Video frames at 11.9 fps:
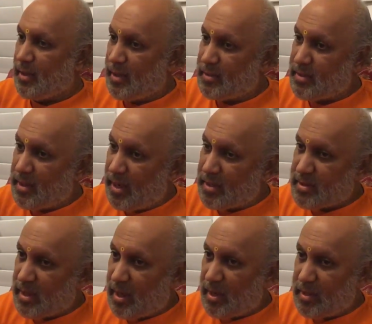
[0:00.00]

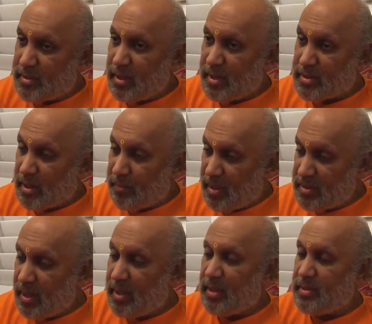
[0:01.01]
Ityesha
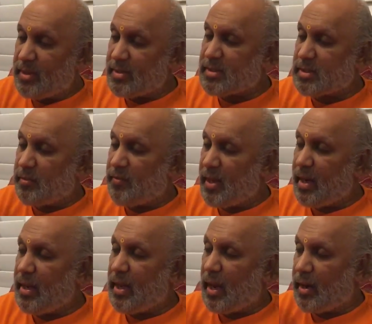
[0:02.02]
madihi. This
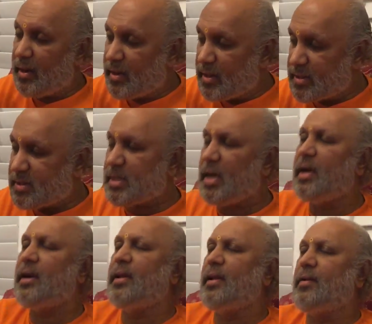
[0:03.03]
very
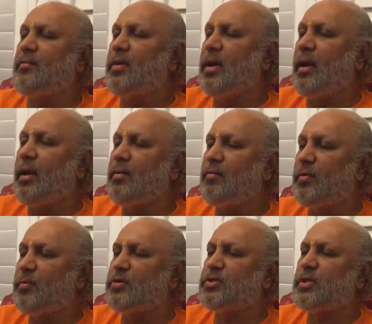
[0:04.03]
understanding will
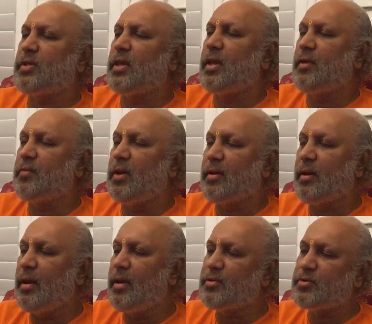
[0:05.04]
vimuchyate, will
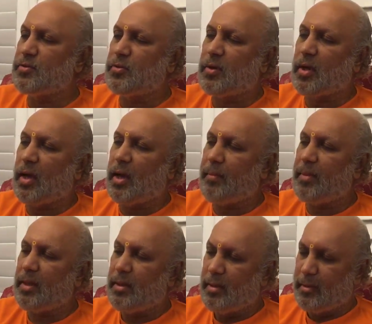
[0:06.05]
release you
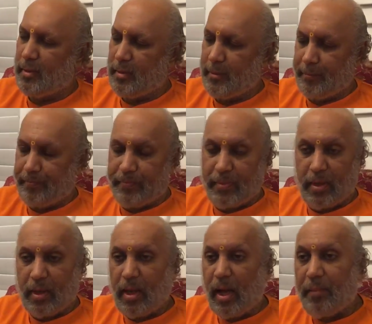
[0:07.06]
kamana
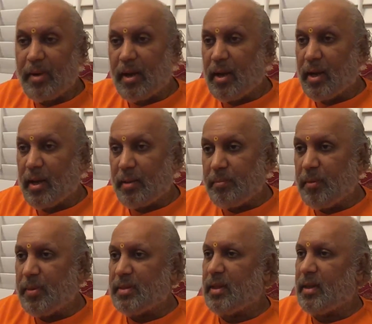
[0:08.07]
karma
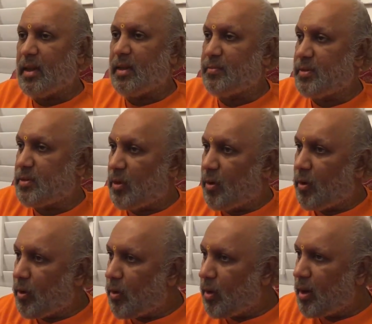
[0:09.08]
bandhanat with
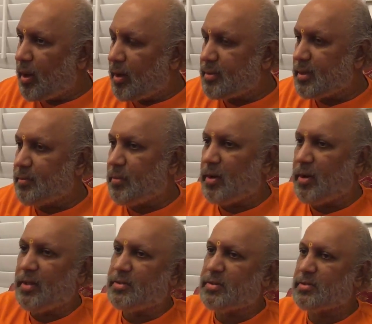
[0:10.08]
all other
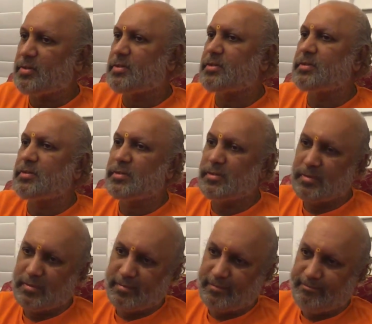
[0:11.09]
bondages.
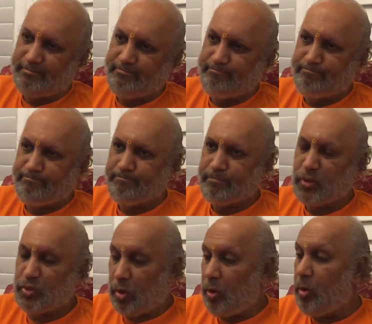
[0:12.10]

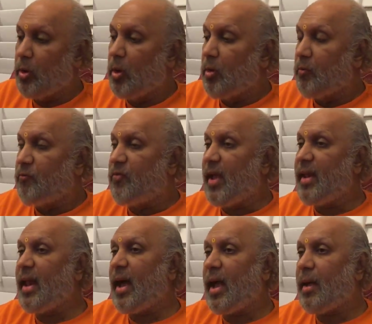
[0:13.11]
So,
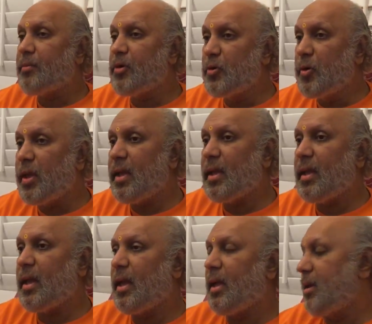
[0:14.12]
when I am
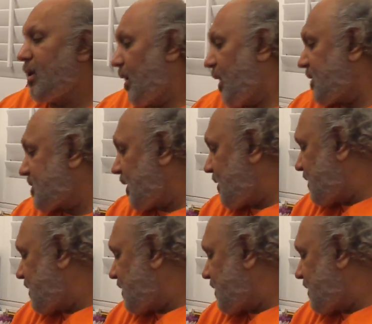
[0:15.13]
doing, let us say